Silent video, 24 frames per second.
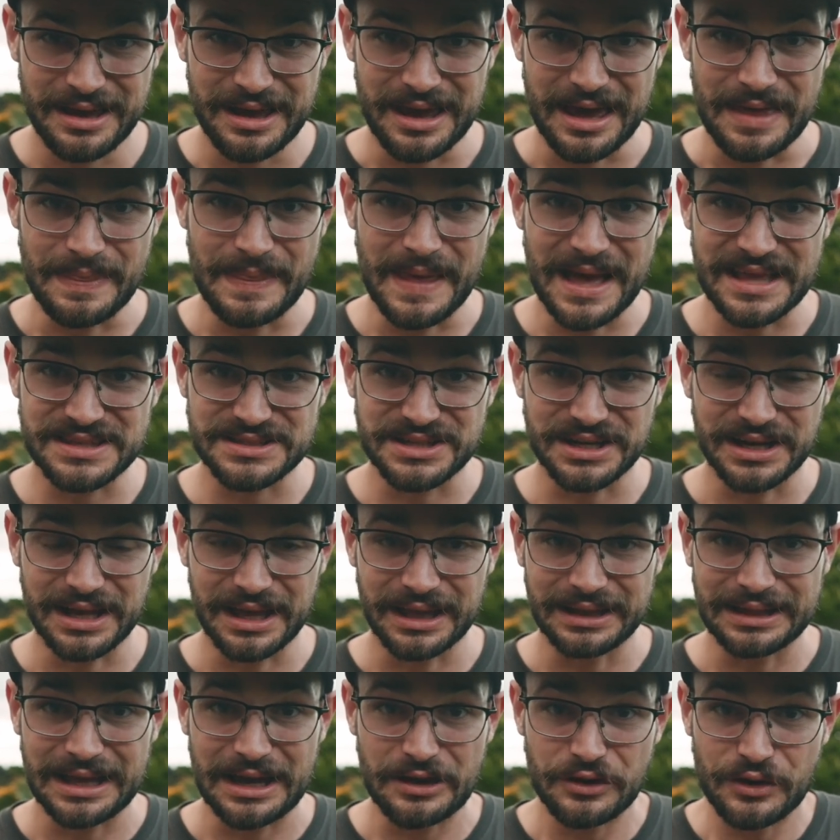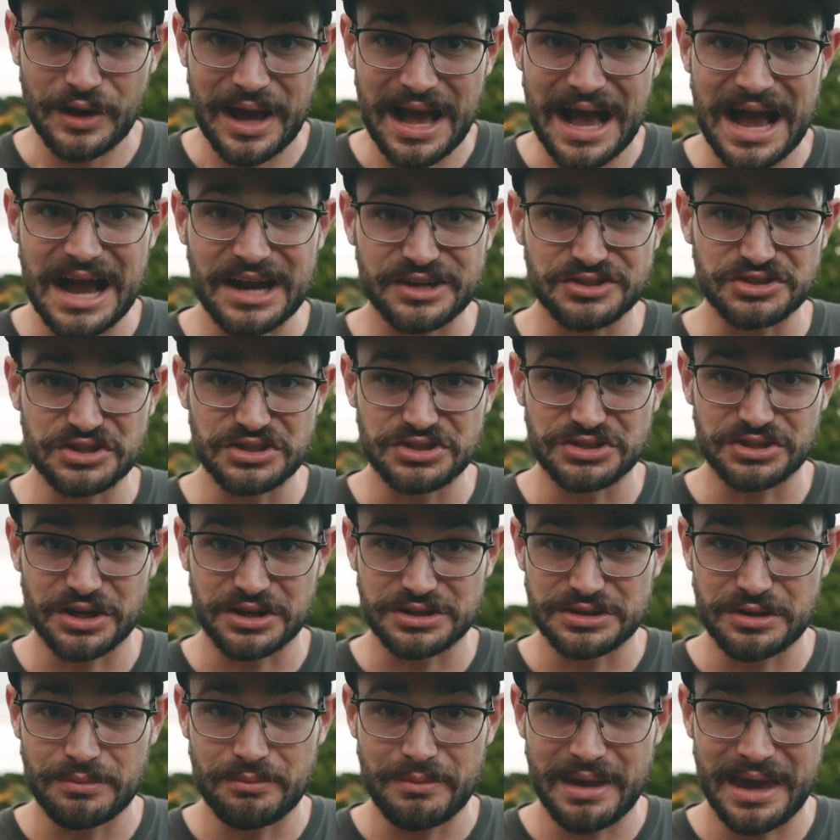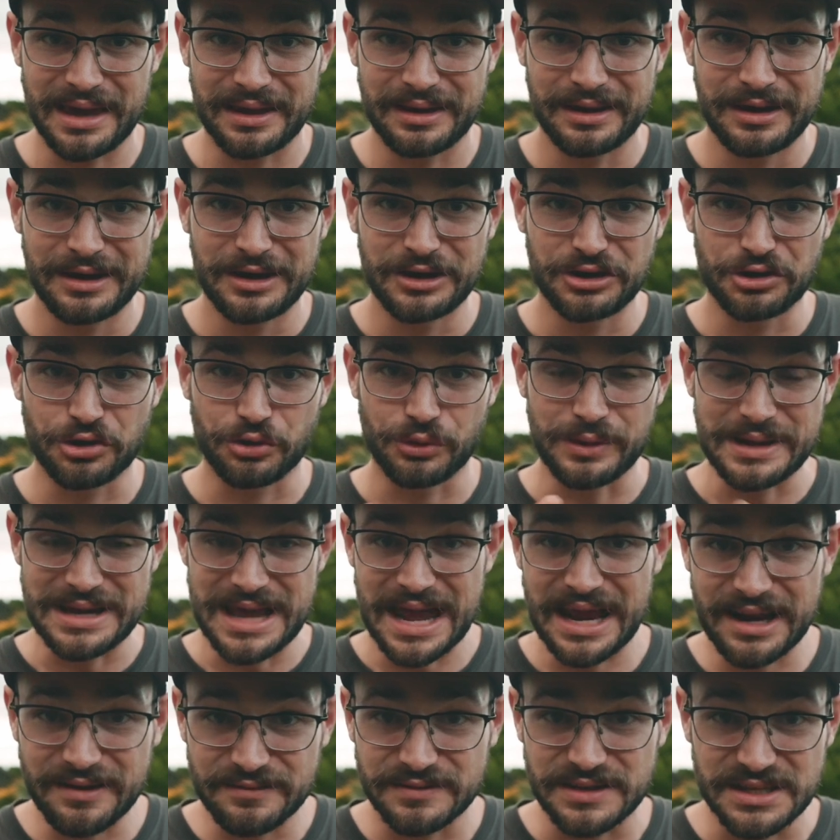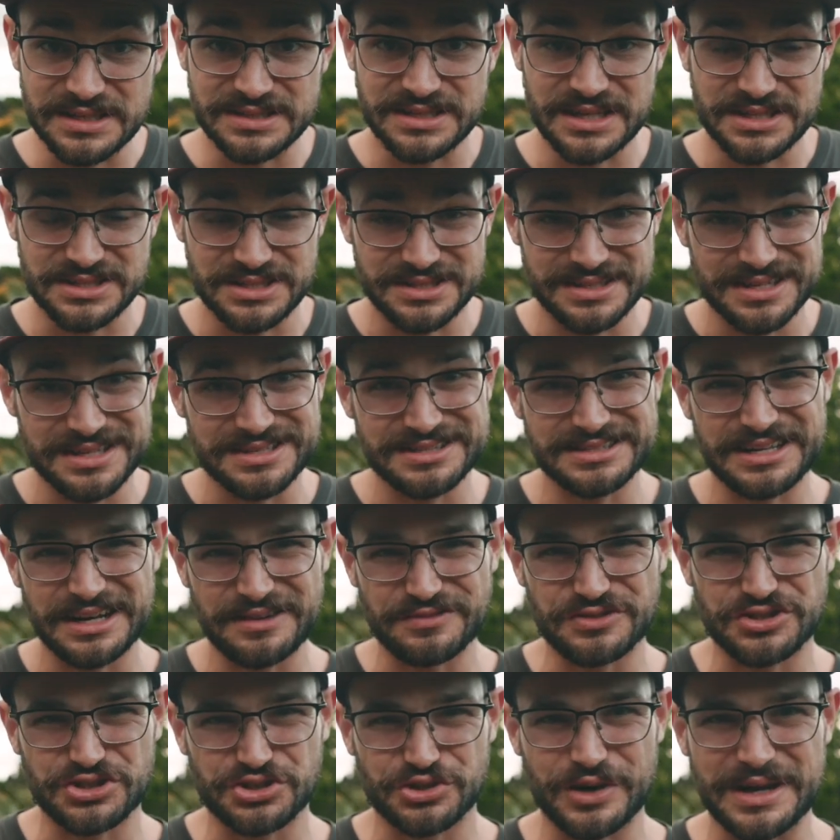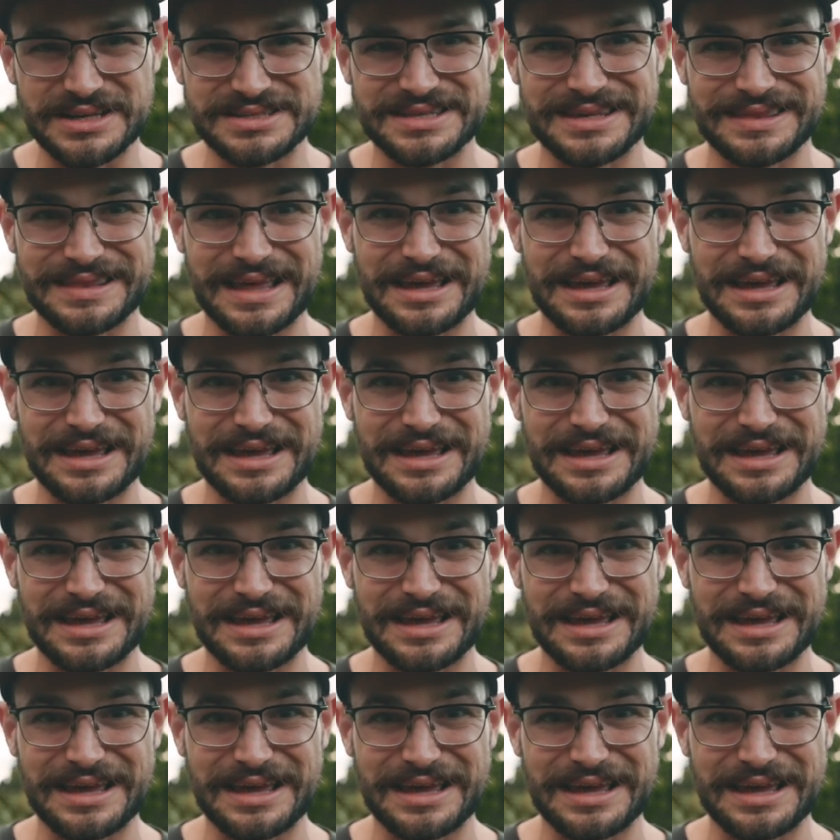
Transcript: And that's going to allow you to actually start to make creative decisions instead of stressing